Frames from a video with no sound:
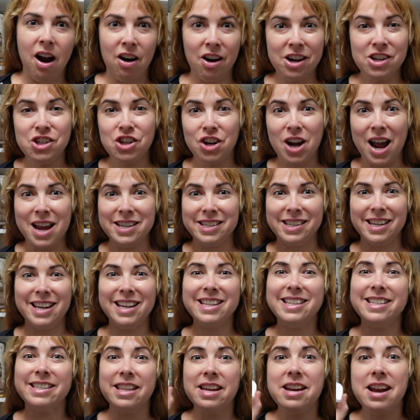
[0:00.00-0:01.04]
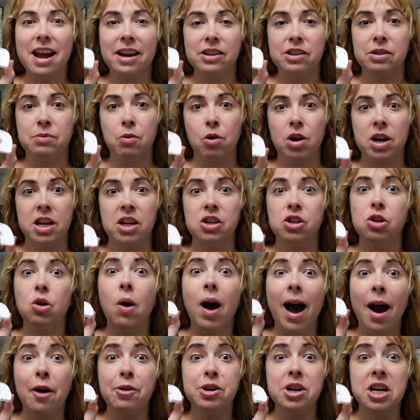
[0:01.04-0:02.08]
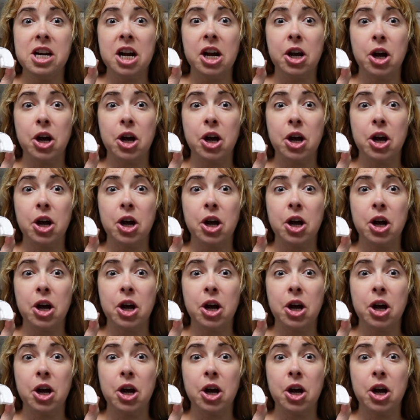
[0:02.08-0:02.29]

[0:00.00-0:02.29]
right, you guys, it's the next morning. So how did it